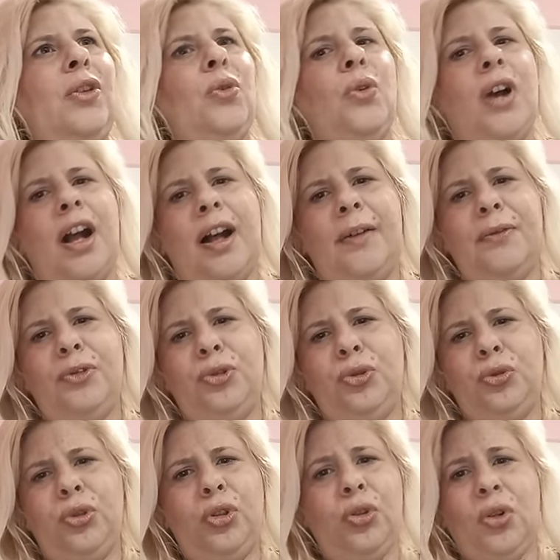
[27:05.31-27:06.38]

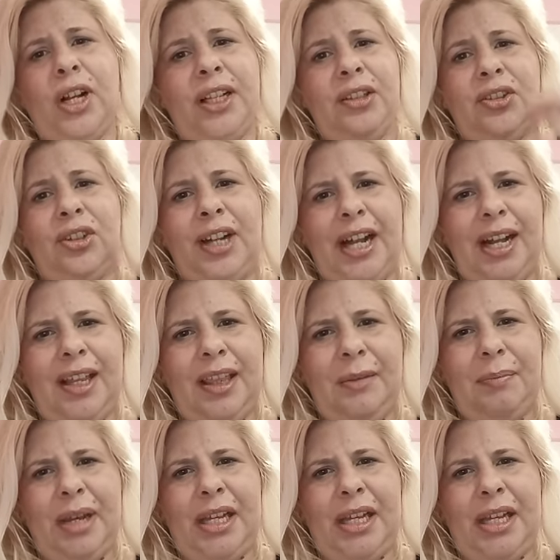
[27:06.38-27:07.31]
you can try them